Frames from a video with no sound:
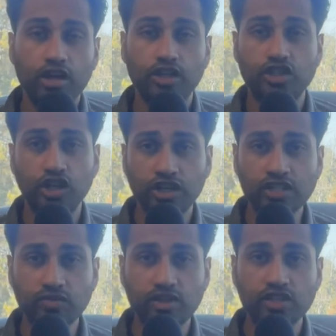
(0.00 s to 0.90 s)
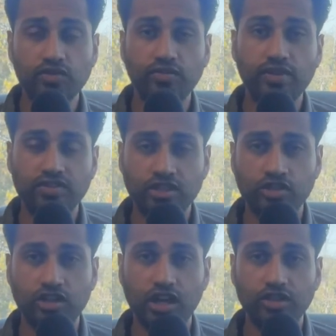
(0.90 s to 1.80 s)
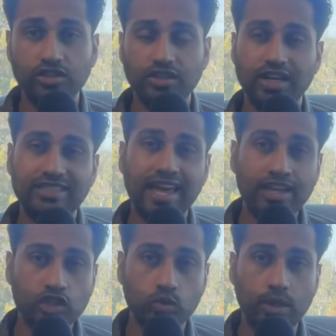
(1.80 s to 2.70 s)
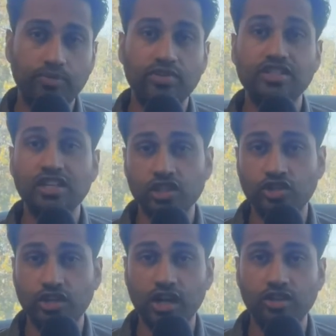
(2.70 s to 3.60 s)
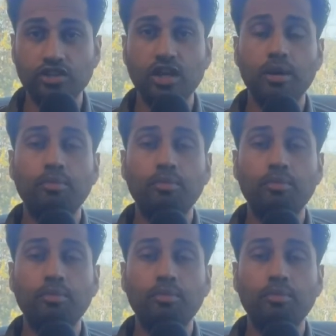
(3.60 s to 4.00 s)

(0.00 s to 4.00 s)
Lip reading: attorney's fees for $1,500, a tank sweep for $600,